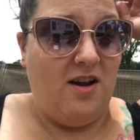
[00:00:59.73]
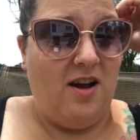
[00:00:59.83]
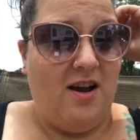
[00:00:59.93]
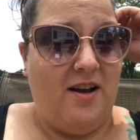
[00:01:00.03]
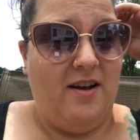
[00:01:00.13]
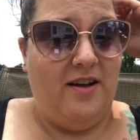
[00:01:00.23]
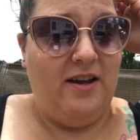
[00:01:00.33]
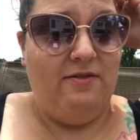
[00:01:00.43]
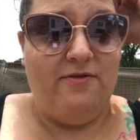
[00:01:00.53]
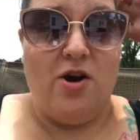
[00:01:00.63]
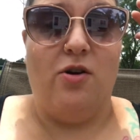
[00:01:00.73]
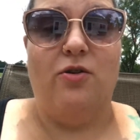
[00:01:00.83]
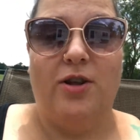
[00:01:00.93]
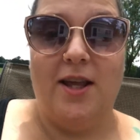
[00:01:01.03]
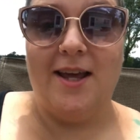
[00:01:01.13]
I felt
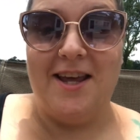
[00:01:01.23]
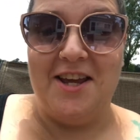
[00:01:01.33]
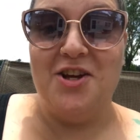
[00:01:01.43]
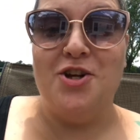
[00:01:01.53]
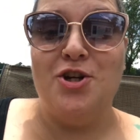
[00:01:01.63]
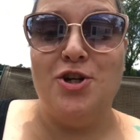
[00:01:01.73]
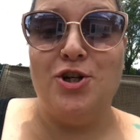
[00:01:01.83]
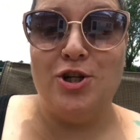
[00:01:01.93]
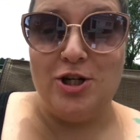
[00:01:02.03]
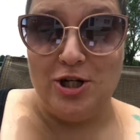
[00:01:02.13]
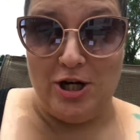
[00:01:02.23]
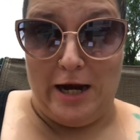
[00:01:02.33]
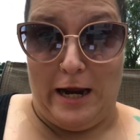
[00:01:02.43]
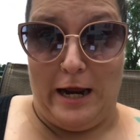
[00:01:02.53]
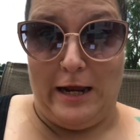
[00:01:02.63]
like
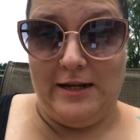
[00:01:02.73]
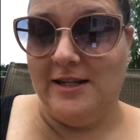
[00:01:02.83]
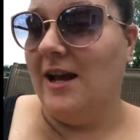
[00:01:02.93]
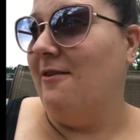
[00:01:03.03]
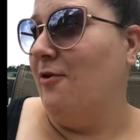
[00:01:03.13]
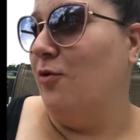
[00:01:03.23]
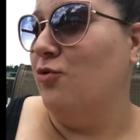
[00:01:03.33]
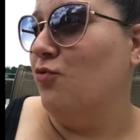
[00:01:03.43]
shit. I felt